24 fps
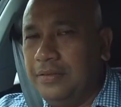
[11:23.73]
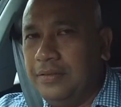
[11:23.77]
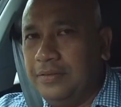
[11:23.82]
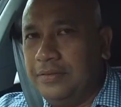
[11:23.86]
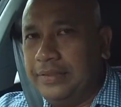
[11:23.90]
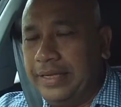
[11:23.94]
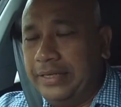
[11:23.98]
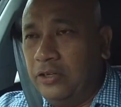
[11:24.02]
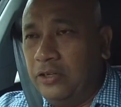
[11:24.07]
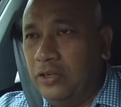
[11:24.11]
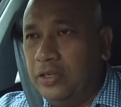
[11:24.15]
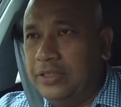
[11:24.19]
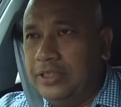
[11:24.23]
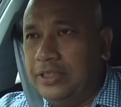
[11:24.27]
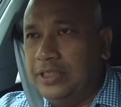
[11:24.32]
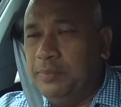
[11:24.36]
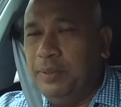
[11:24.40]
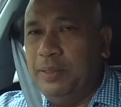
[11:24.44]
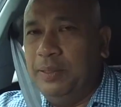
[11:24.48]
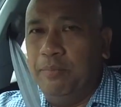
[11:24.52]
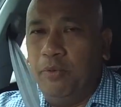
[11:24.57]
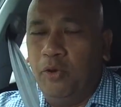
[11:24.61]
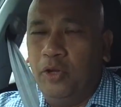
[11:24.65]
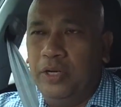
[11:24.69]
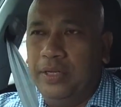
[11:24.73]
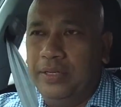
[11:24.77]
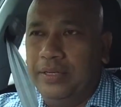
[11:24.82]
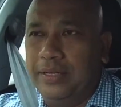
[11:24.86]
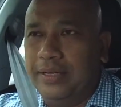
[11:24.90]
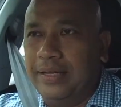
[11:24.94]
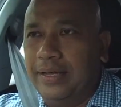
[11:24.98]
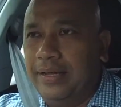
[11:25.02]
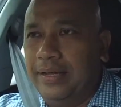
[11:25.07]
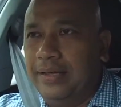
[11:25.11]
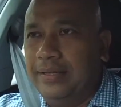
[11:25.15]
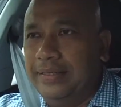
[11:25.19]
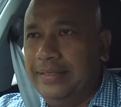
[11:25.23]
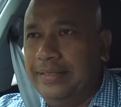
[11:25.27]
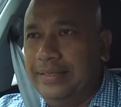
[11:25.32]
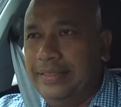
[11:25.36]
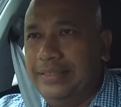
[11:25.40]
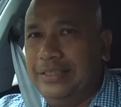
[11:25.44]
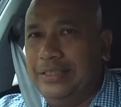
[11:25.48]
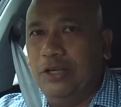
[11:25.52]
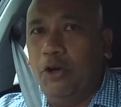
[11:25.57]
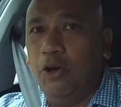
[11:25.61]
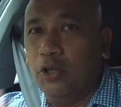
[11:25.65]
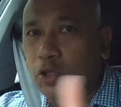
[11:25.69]
technologies been employed in the car
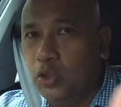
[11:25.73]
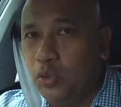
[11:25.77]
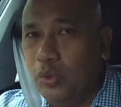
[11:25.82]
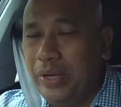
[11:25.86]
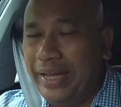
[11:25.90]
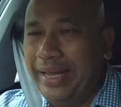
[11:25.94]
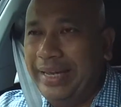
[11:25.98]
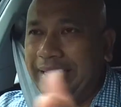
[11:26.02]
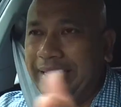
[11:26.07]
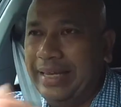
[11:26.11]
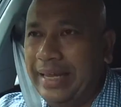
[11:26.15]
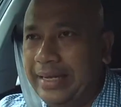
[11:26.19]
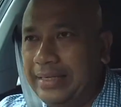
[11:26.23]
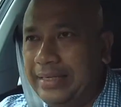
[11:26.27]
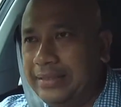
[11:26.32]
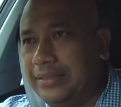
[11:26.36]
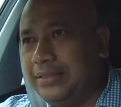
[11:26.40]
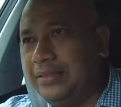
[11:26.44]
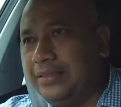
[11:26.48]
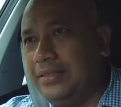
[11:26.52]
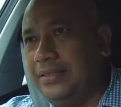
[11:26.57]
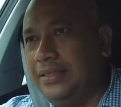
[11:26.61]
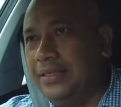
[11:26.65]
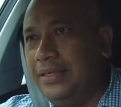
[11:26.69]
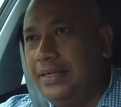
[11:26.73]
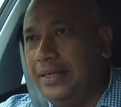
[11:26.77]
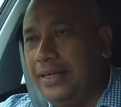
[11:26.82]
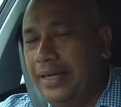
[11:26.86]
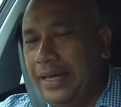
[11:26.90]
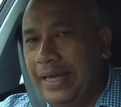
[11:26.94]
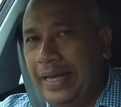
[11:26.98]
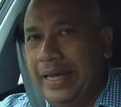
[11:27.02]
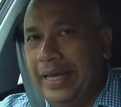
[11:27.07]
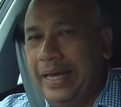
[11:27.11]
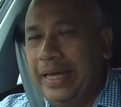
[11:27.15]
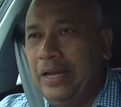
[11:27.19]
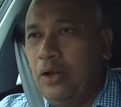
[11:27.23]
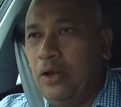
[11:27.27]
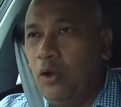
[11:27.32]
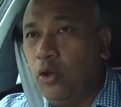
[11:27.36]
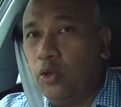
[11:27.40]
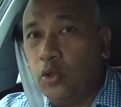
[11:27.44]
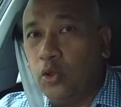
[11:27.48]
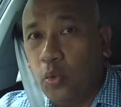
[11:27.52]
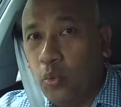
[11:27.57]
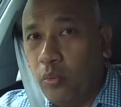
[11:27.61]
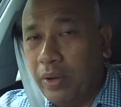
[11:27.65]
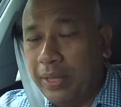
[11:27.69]
is auto headlights and
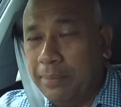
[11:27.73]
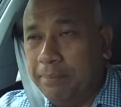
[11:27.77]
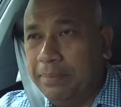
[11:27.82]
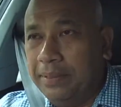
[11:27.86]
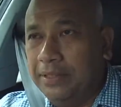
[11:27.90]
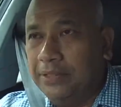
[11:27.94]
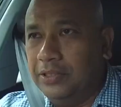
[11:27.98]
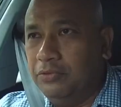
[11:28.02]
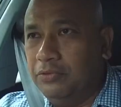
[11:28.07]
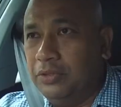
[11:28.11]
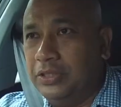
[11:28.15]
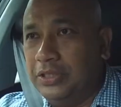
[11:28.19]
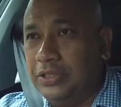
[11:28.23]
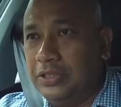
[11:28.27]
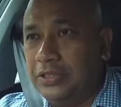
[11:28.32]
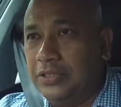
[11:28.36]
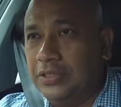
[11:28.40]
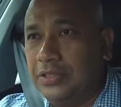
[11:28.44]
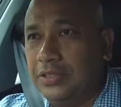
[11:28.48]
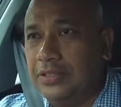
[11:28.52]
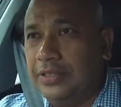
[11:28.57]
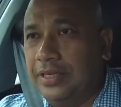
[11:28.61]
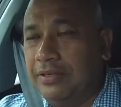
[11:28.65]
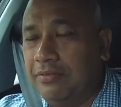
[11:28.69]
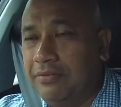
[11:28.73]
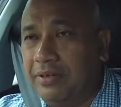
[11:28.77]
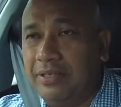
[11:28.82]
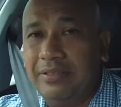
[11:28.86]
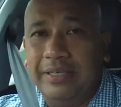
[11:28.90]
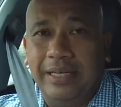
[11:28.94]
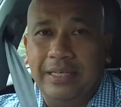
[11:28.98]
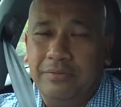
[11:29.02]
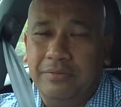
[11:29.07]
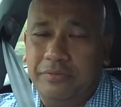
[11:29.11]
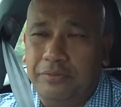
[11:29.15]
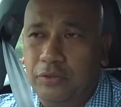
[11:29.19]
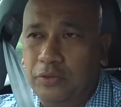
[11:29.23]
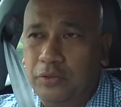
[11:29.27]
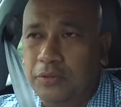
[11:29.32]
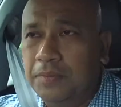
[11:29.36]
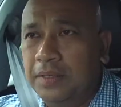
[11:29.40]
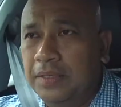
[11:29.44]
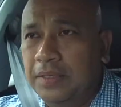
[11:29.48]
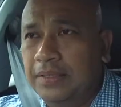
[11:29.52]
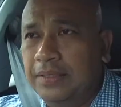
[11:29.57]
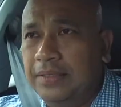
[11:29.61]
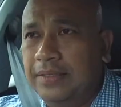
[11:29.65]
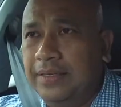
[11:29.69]
auto wipers, which is very helpful,
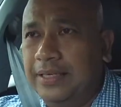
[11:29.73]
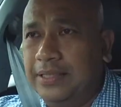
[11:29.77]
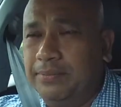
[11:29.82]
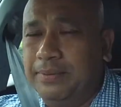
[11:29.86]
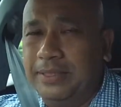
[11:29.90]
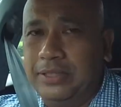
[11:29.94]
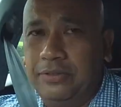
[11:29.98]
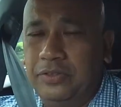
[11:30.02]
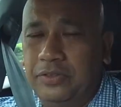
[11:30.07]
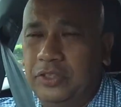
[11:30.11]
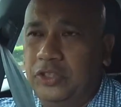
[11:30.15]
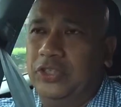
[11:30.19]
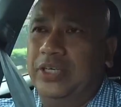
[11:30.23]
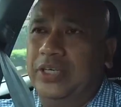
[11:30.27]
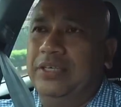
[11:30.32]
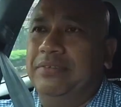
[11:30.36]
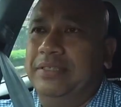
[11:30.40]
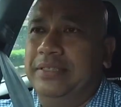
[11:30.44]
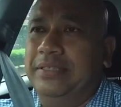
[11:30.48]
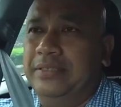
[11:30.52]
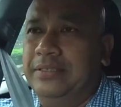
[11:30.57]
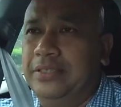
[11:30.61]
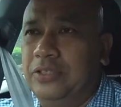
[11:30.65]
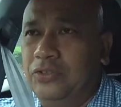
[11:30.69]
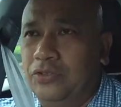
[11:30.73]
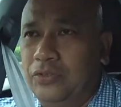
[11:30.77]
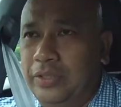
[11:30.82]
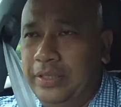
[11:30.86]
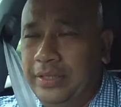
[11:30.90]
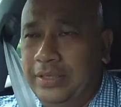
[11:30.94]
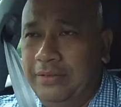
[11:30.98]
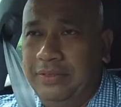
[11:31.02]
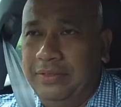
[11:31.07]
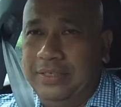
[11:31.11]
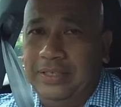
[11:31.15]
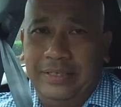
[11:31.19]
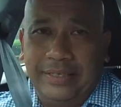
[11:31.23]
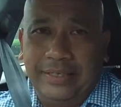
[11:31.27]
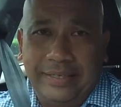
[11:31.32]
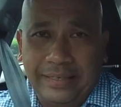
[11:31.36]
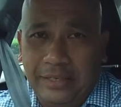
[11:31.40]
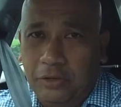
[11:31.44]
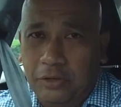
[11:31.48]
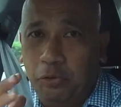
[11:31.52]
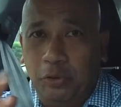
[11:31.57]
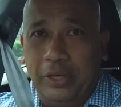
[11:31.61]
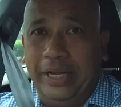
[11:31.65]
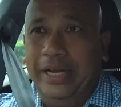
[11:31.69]
especially if you're driving, and
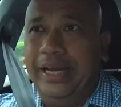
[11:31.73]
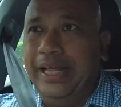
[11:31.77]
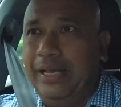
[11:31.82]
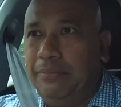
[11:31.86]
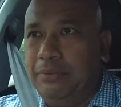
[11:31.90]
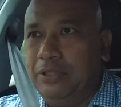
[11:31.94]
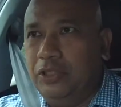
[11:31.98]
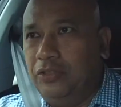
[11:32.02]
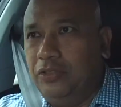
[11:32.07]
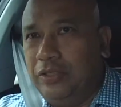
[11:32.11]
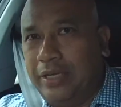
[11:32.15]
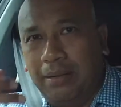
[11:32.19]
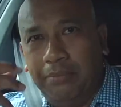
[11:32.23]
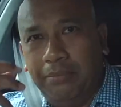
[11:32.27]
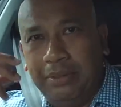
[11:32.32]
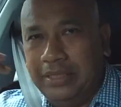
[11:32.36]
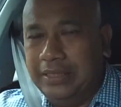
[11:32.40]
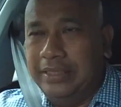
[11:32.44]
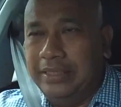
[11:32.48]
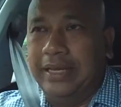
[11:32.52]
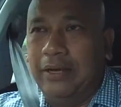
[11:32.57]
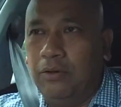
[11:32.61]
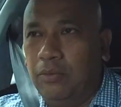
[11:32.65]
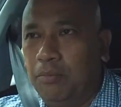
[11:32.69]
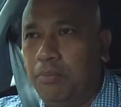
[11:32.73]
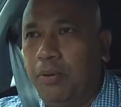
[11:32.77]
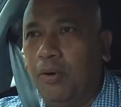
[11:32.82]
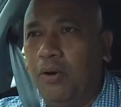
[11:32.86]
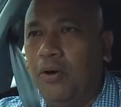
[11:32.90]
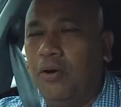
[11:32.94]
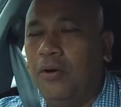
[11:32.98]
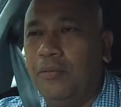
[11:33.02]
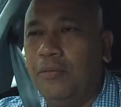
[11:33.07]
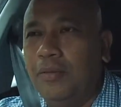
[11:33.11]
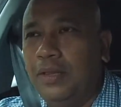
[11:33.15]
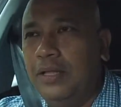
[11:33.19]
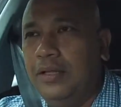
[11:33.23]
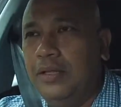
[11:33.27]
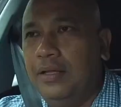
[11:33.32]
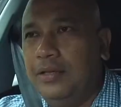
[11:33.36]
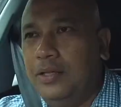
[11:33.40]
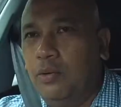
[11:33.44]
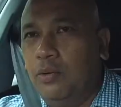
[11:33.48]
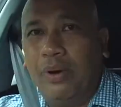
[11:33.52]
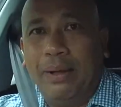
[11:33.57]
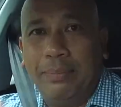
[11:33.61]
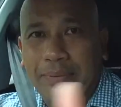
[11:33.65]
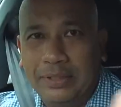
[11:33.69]
the rain happens to come in a downpour,
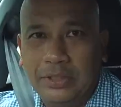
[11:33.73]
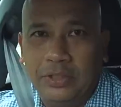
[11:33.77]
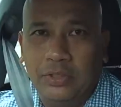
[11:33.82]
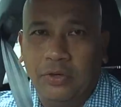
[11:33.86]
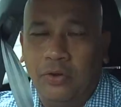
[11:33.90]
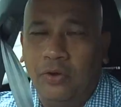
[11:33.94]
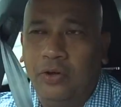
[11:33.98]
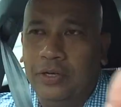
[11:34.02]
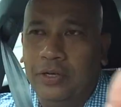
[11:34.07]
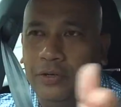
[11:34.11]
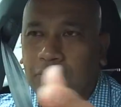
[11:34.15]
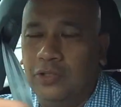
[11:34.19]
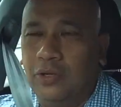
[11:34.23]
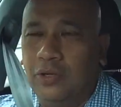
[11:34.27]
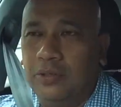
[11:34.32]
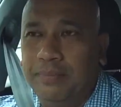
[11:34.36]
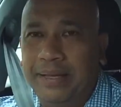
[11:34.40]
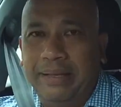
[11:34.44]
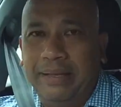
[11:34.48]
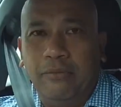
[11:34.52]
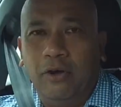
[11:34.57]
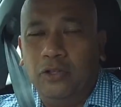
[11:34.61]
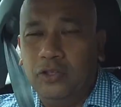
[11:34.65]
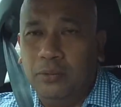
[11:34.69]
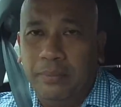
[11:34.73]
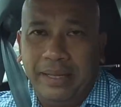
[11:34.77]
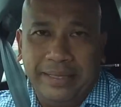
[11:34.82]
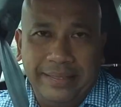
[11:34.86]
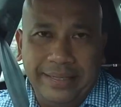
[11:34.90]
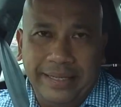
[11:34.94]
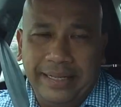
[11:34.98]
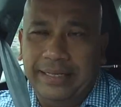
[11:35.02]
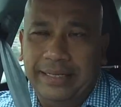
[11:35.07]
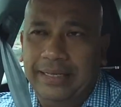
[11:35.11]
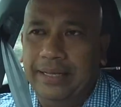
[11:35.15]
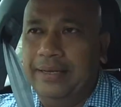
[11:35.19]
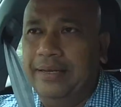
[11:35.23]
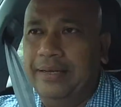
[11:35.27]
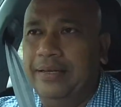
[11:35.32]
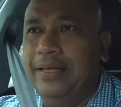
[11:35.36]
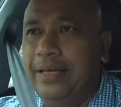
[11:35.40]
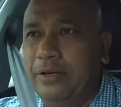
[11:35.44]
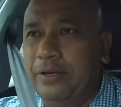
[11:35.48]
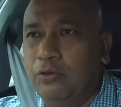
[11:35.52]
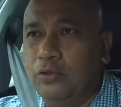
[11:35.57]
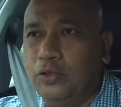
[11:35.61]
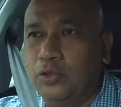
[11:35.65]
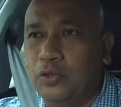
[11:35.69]
the wipers go on automatically,
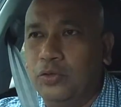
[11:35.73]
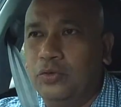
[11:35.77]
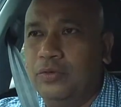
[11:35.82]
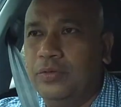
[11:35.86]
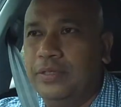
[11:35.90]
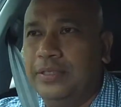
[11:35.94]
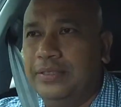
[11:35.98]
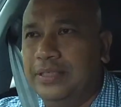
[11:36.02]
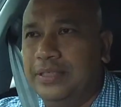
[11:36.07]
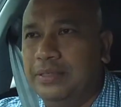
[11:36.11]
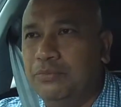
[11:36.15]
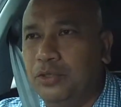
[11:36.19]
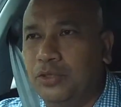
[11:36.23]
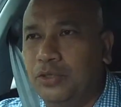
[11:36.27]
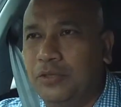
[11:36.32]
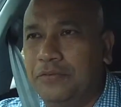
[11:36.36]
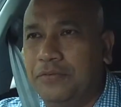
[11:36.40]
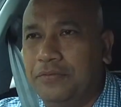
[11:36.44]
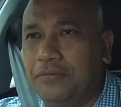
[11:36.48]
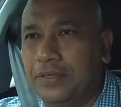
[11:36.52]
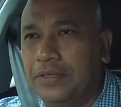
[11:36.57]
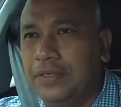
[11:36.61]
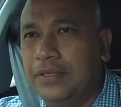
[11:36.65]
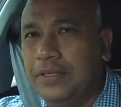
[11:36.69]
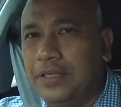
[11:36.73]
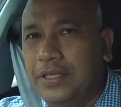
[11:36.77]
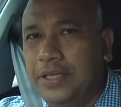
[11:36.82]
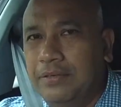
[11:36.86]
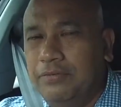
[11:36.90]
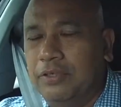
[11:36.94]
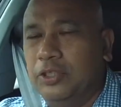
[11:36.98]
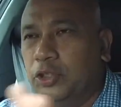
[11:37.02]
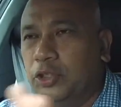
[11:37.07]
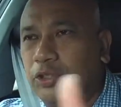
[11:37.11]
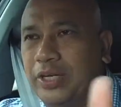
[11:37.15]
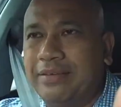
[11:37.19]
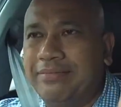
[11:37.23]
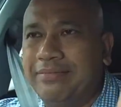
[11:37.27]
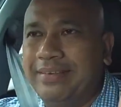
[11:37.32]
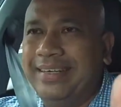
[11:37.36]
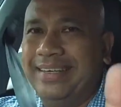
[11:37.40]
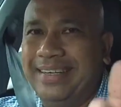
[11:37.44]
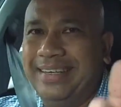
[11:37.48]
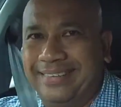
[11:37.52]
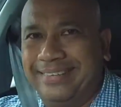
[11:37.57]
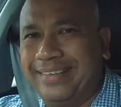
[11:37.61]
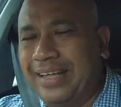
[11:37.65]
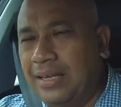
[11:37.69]
and also in terms of if you're driving
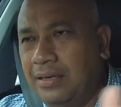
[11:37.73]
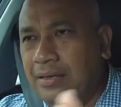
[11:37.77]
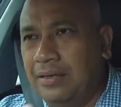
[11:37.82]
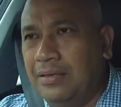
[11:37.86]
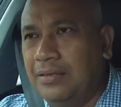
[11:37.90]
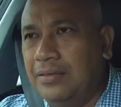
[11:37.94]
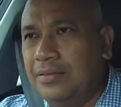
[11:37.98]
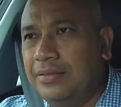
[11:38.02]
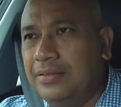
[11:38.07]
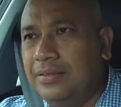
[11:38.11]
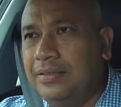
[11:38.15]
in a tunnel